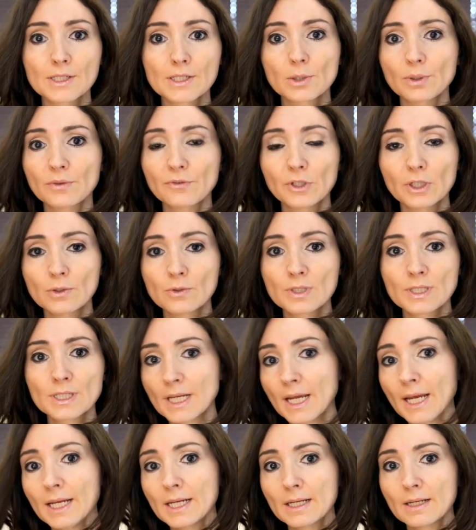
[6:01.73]
So if you
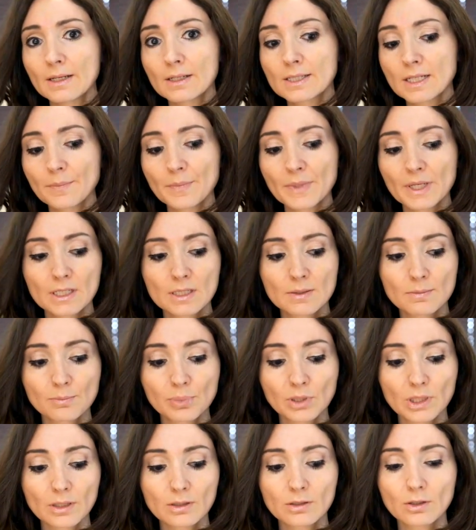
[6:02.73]
say something is
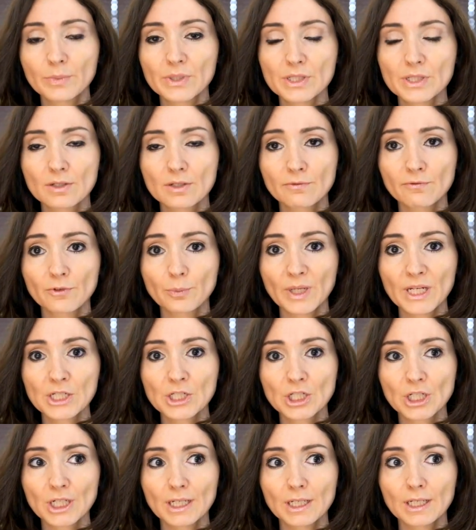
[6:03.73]
political
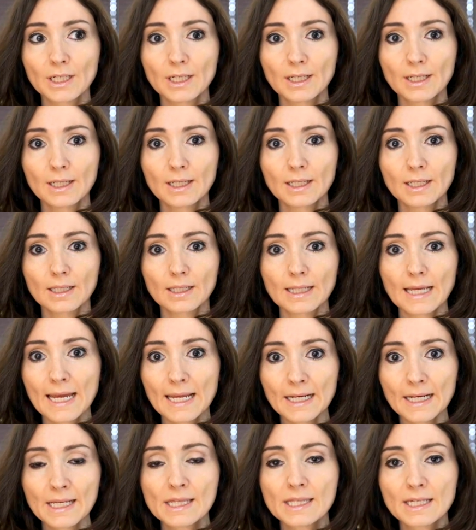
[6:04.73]
misinformation,
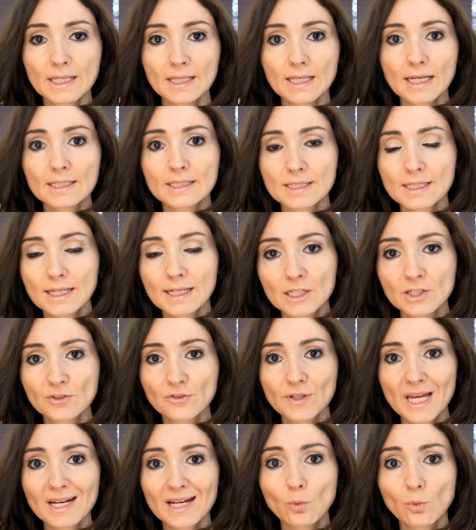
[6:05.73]
anything that detects
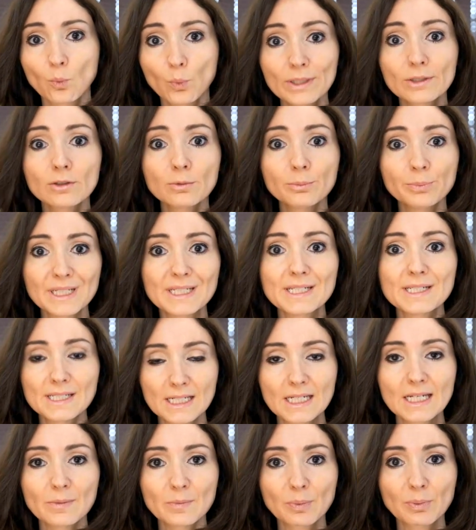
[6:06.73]
for that will be
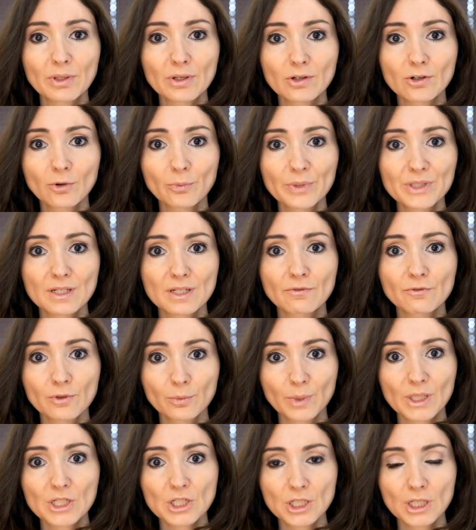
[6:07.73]
deemed political
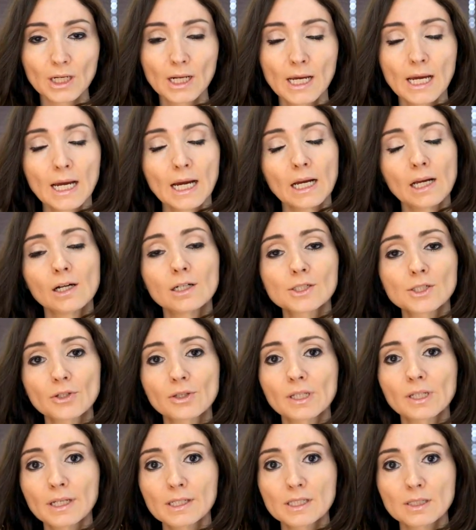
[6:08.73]
misinformation. I also
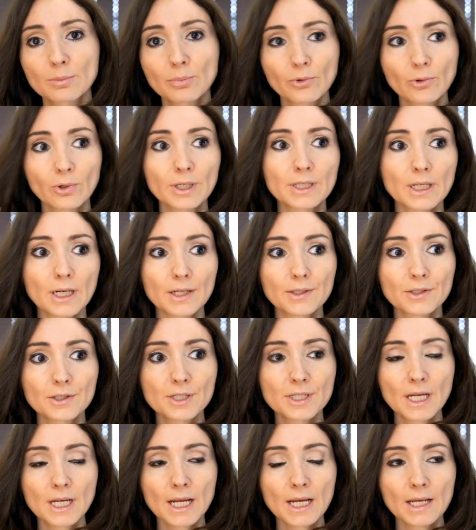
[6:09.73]
think it's important to
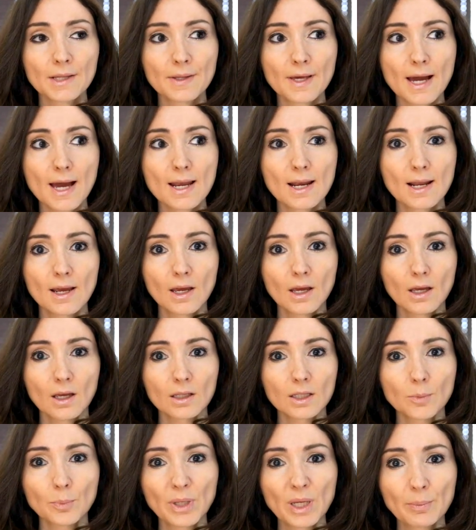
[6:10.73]
understand that
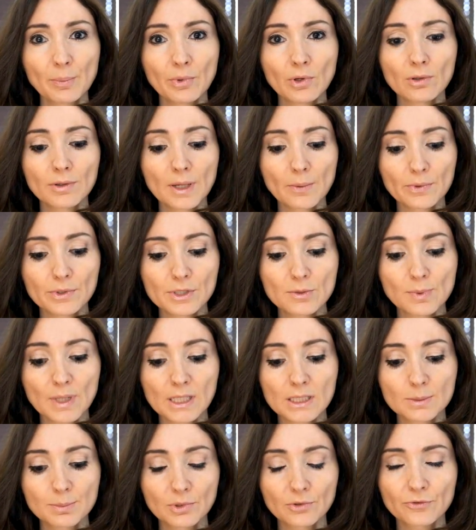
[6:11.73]
the people that were
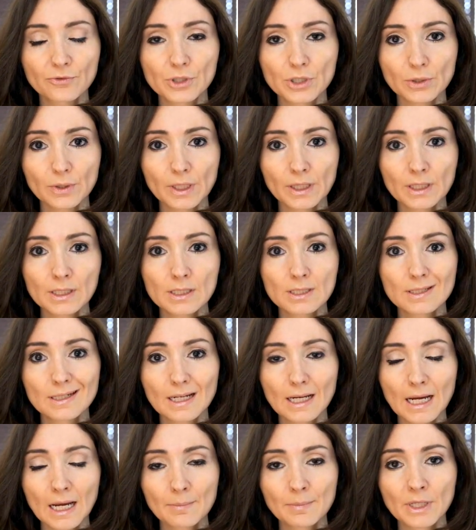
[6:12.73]
responsible for doing this,
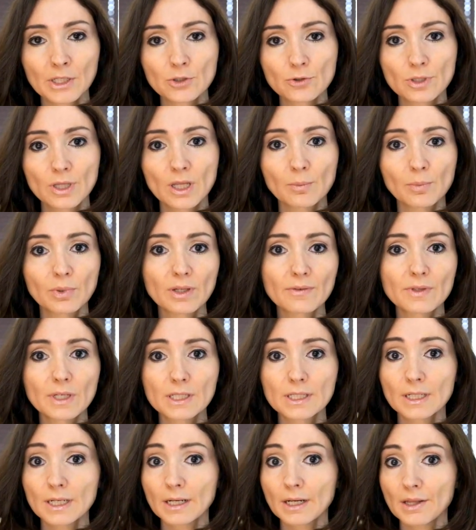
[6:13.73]
I'm not sure they believe they
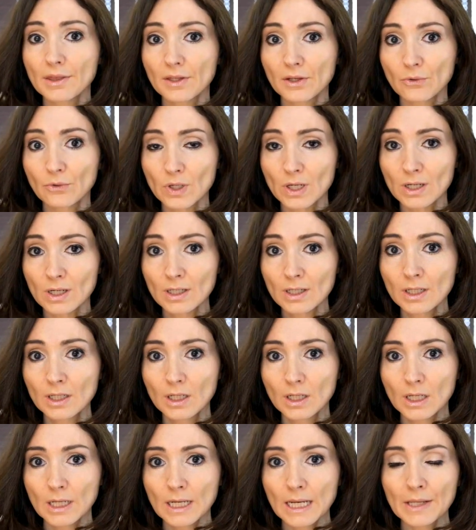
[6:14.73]
did anything wrong
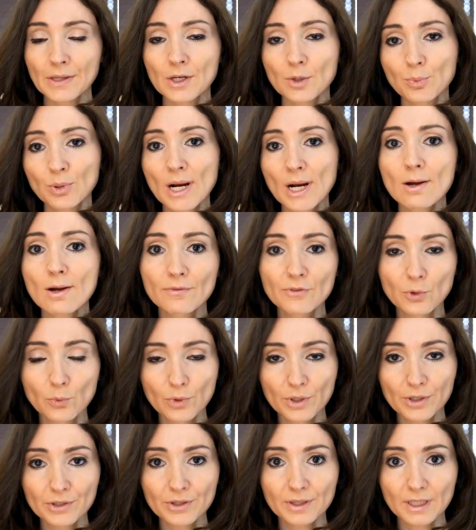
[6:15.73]
and they're proud of the
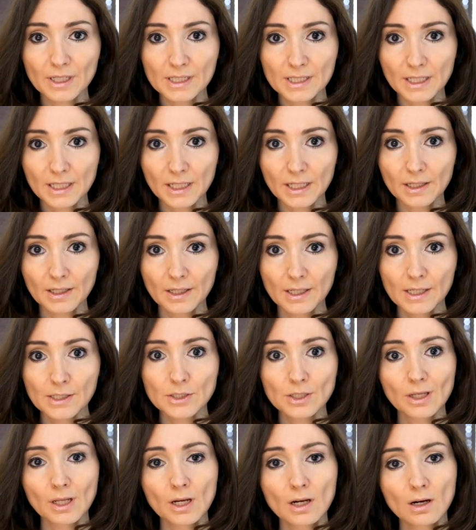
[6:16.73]
work that they did.
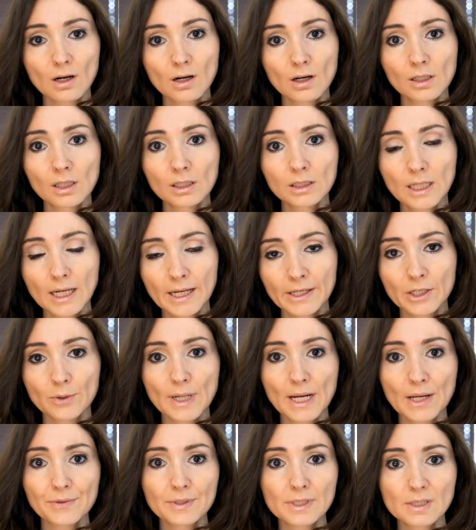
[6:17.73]
So they all aligned
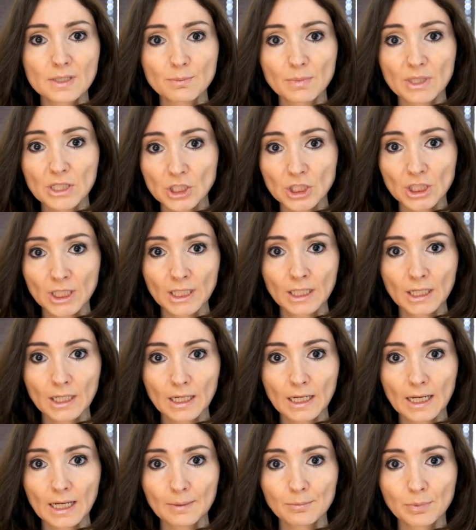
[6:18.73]
around this mission
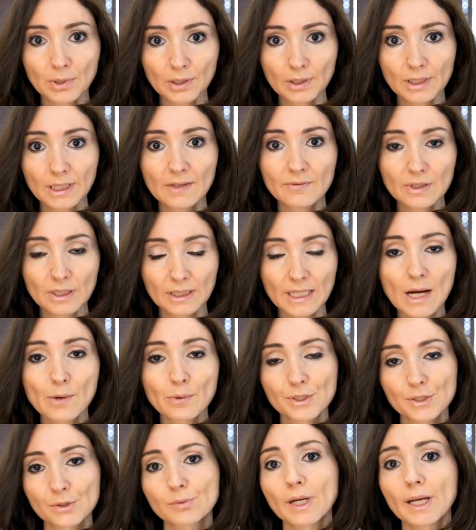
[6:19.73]
and believe that that
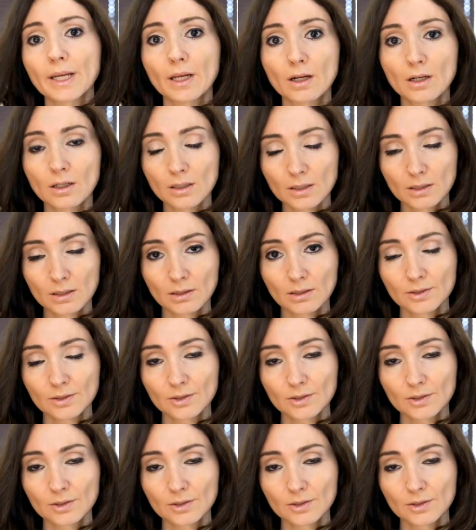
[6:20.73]
was the right call.